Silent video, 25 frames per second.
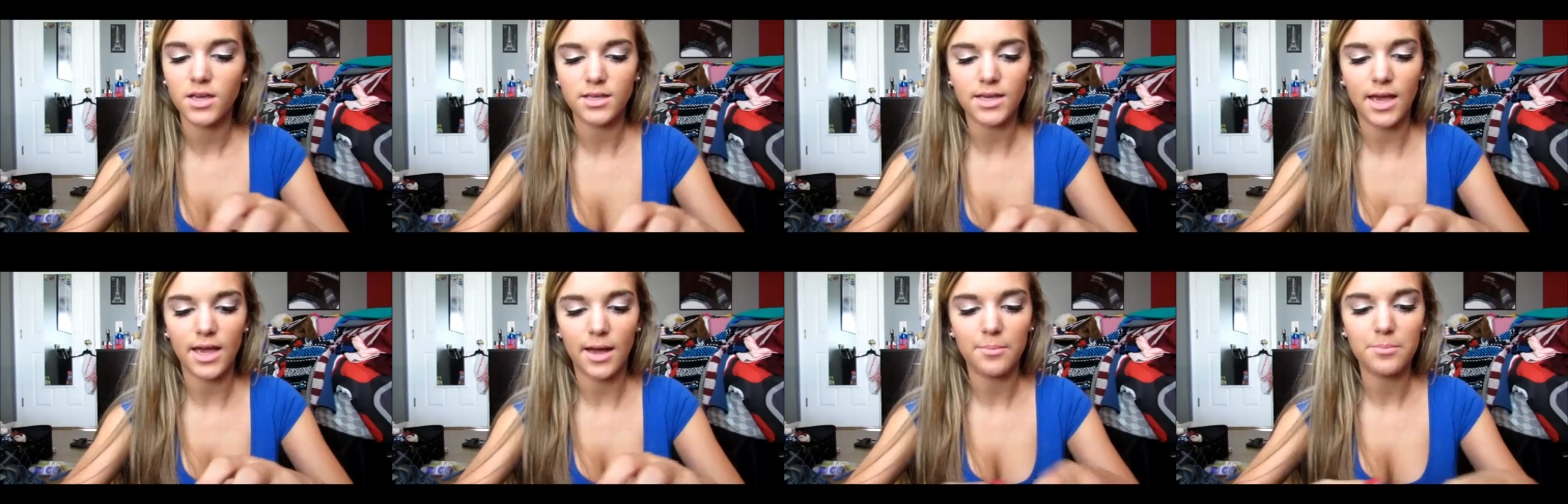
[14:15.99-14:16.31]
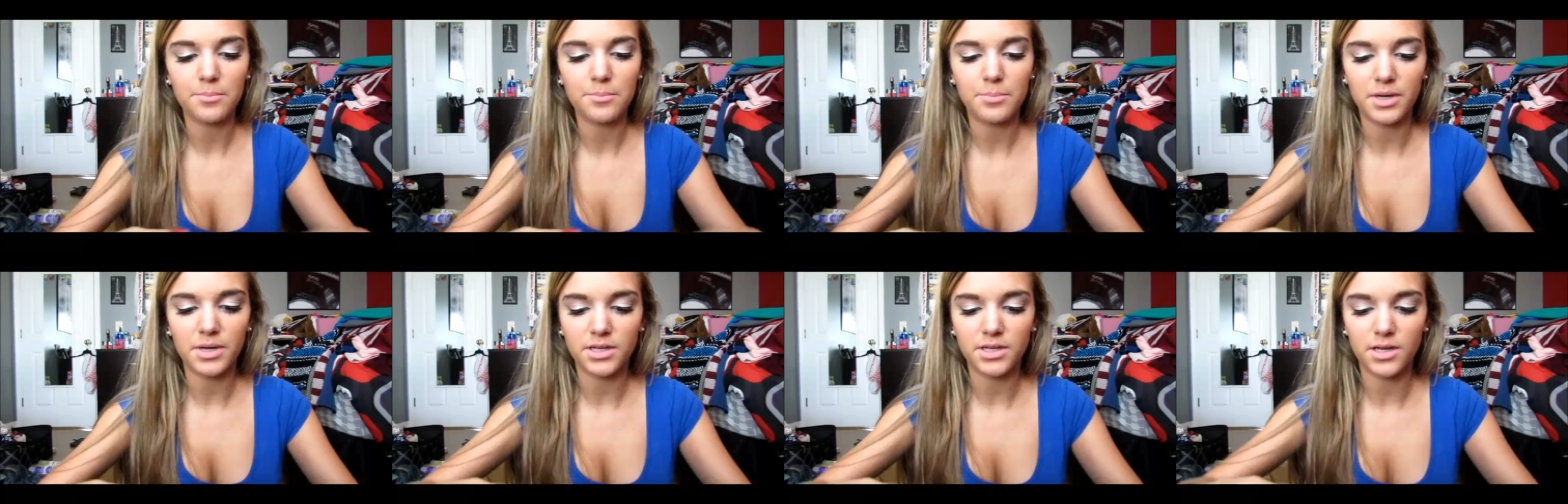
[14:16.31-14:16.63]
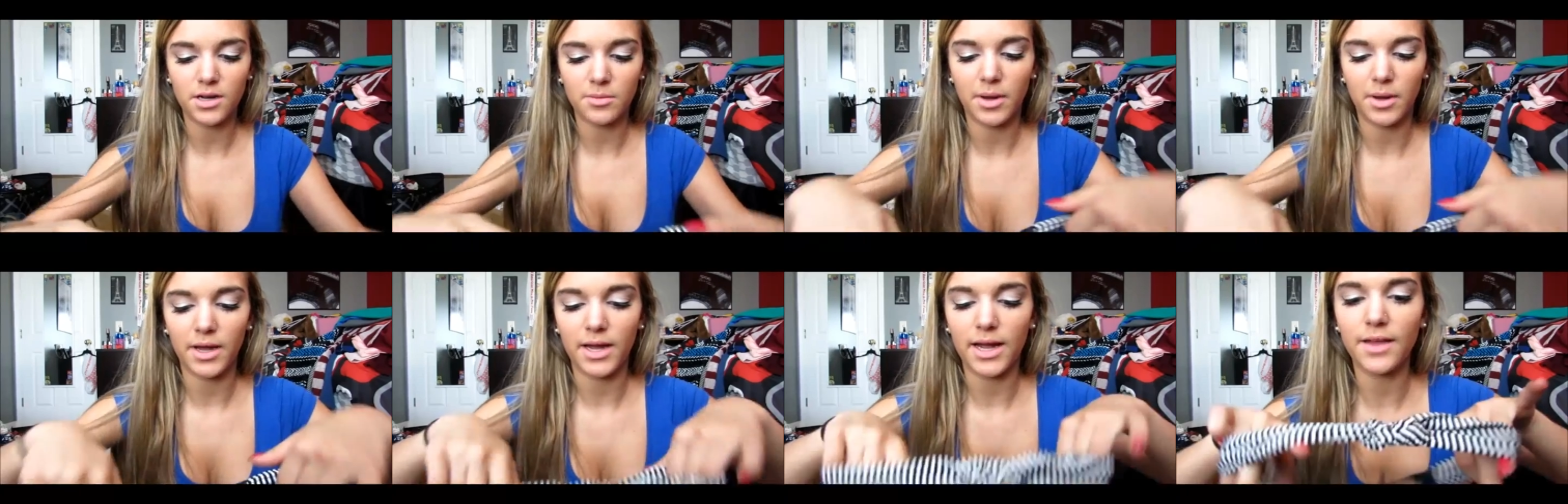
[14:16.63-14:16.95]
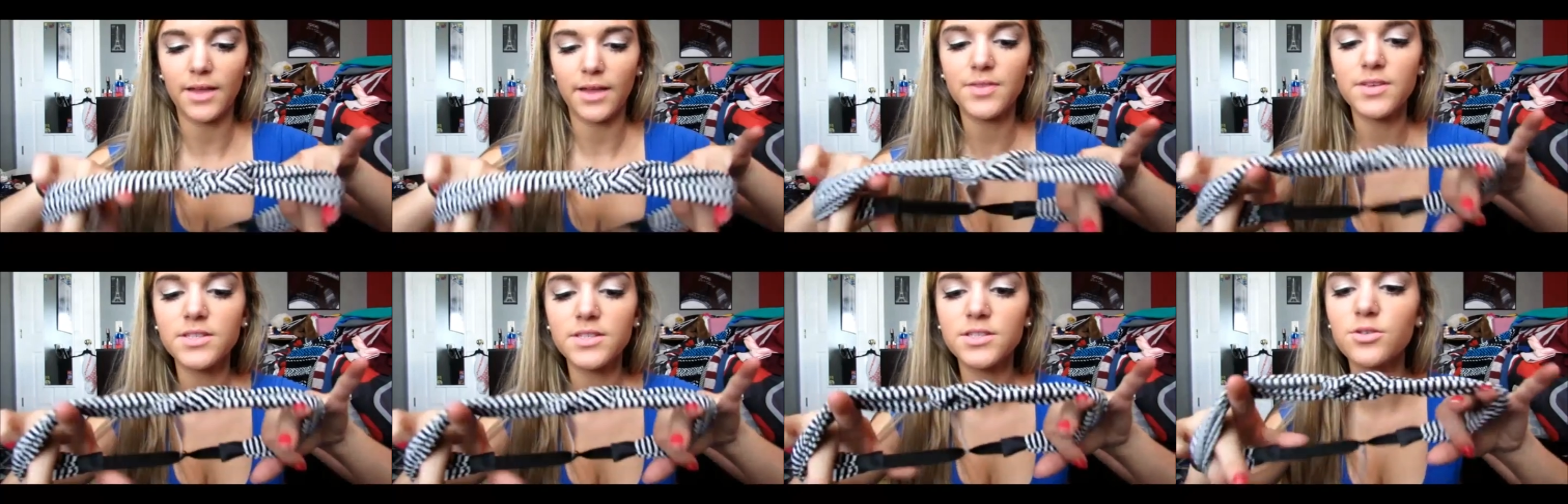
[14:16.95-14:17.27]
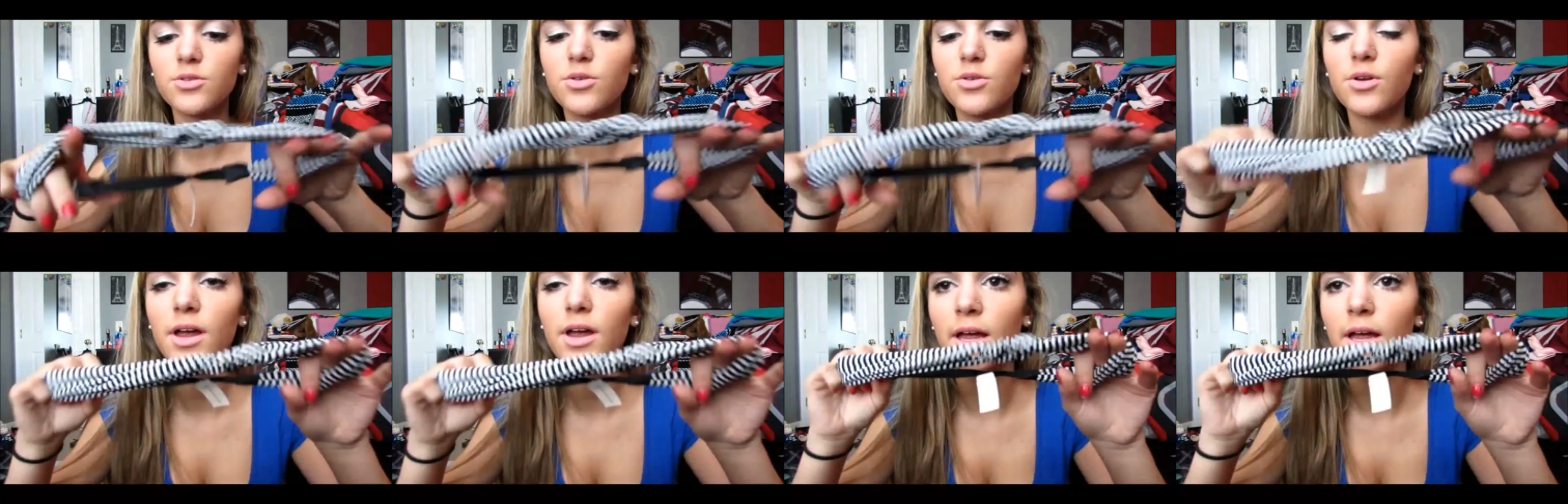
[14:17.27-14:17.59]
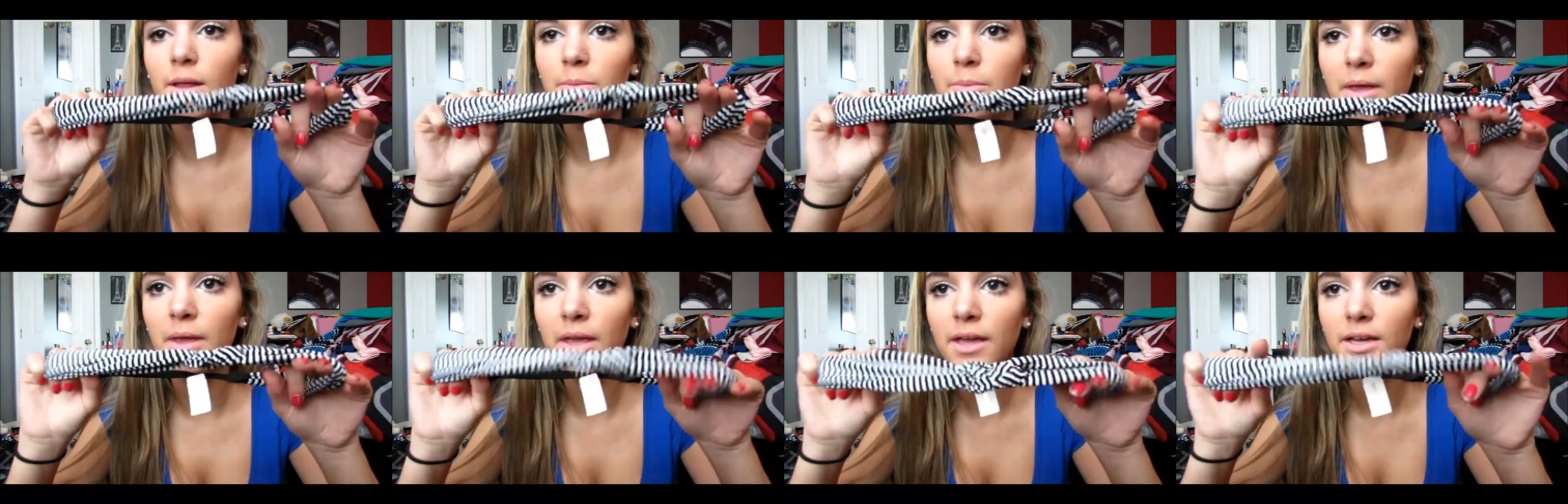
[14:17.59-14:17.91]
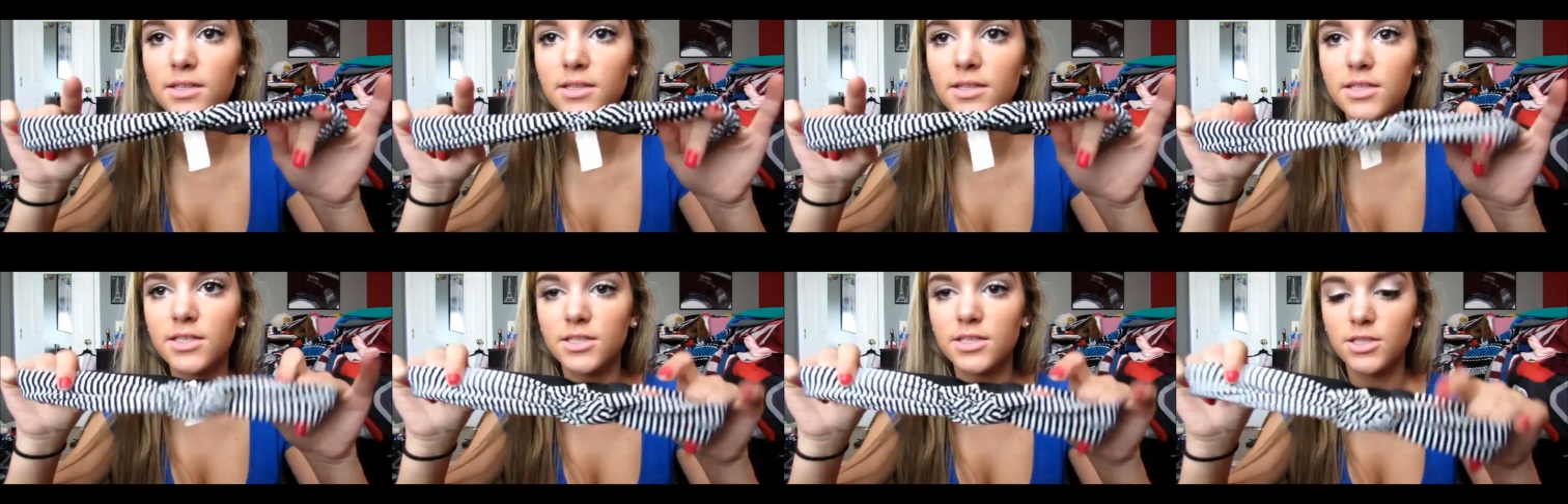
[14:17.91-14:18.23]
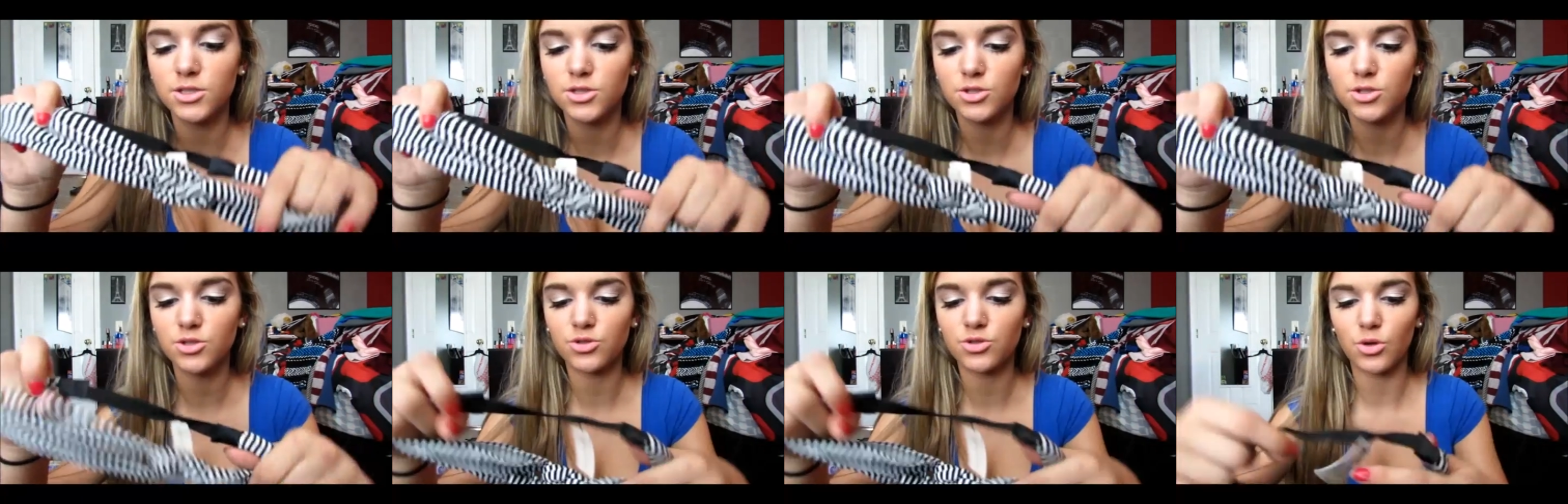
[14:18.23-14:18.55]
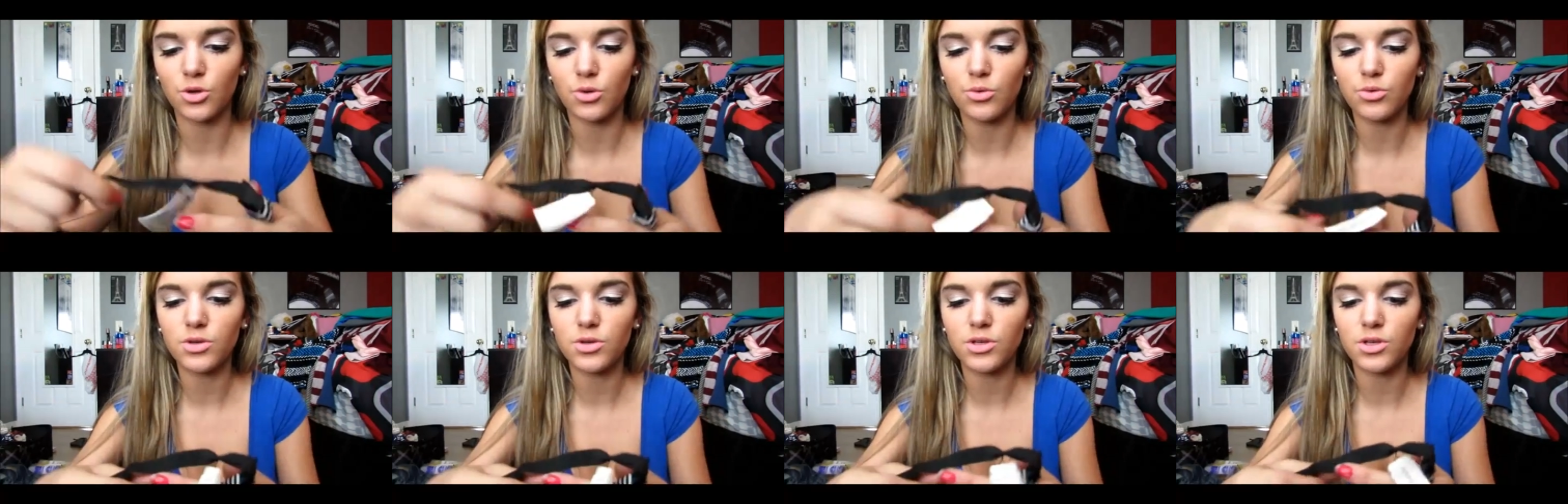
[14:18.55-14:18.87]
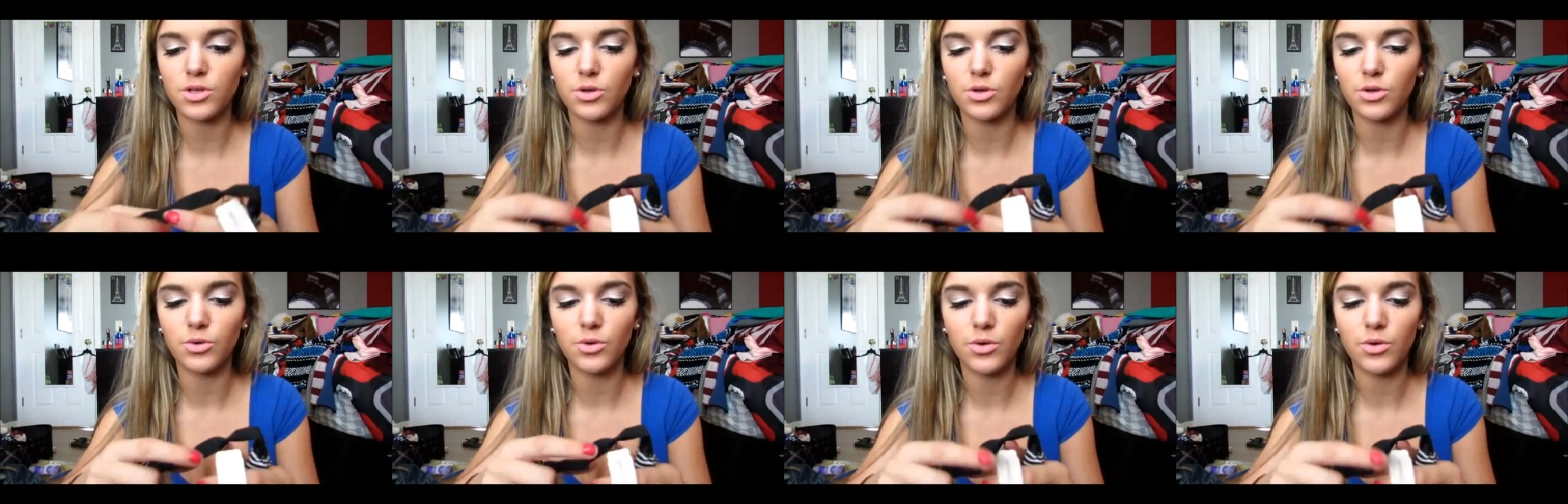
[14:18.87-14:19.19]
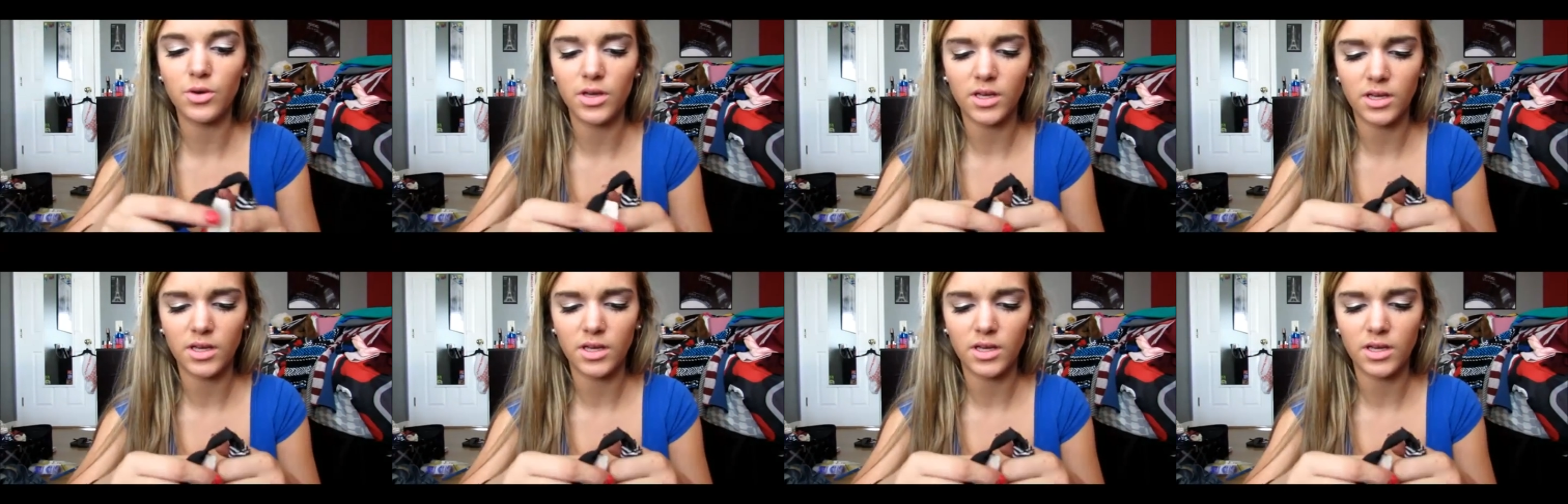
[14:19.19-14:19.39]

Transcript: yeah, but um, I got this little headband, and it's so cute,